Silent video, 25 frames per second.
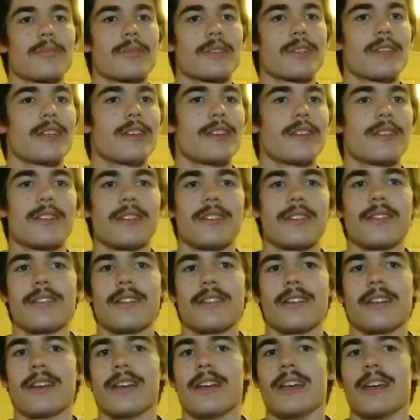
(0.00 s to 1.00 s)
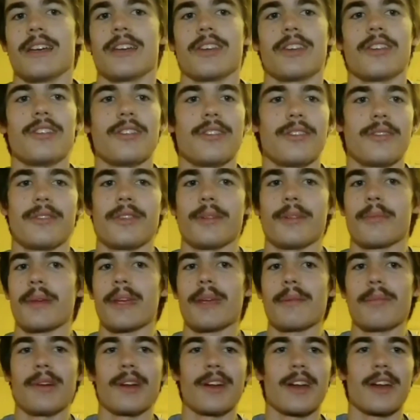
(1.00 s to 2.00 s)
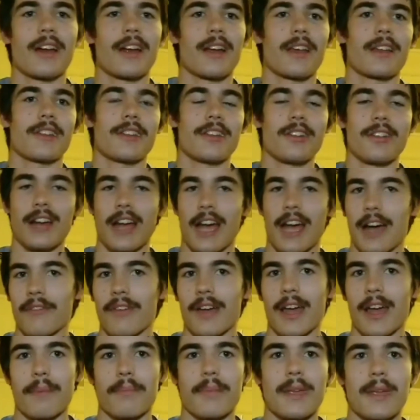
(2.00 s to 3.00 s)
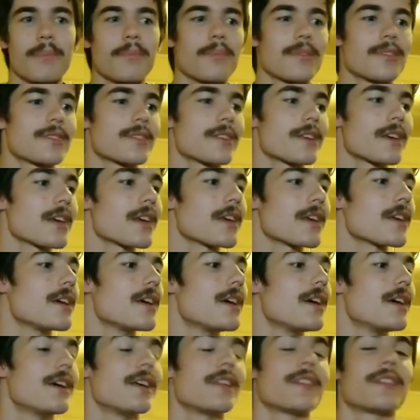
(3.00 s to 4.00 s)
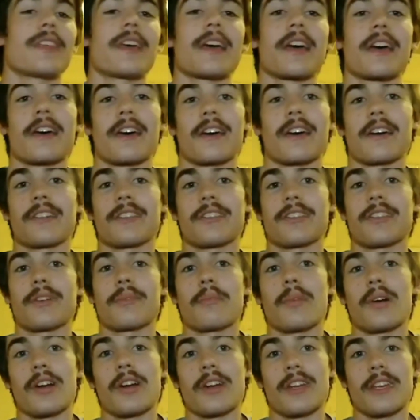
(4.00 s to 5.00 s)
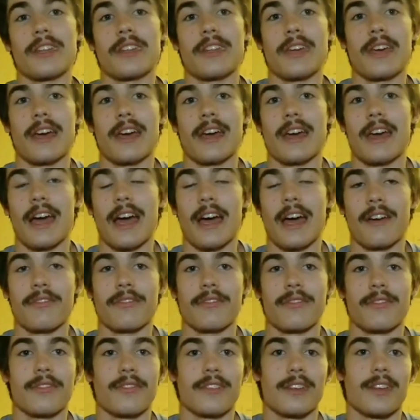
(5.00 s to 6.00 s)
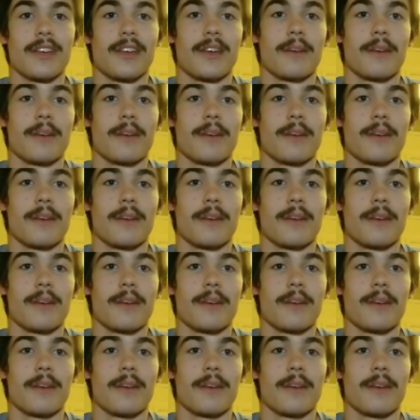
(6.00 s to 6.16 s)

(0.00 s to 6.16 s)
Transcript: what I'm saying? The people that there, I've had people say that the money that I've